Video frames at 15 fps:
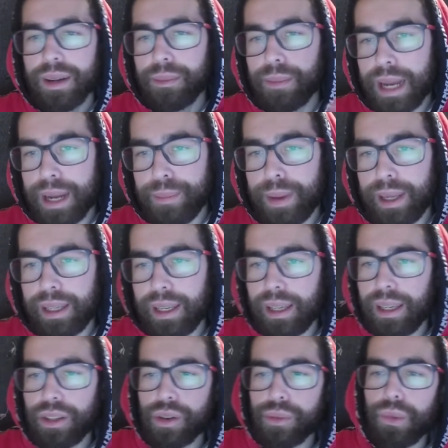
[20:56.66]
Maybe
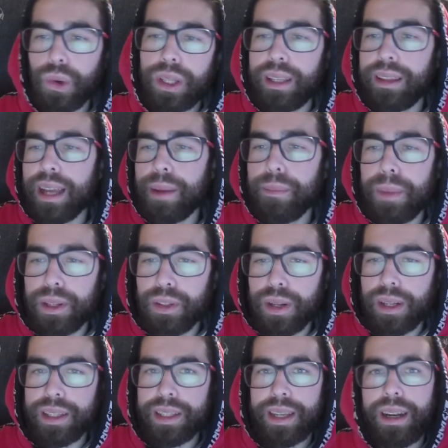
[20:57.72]
your
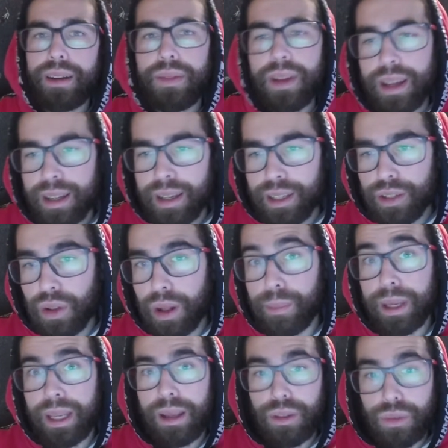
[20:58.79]
multidimensional self is gonna
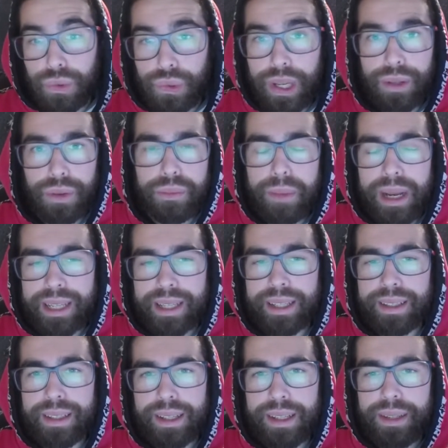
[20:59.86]
begin to send you
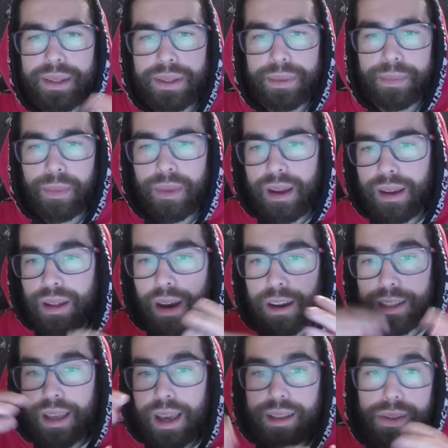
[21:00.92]
messages. You know,
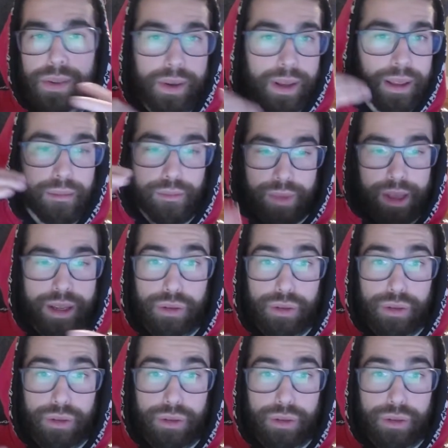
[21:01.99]
it, it's this is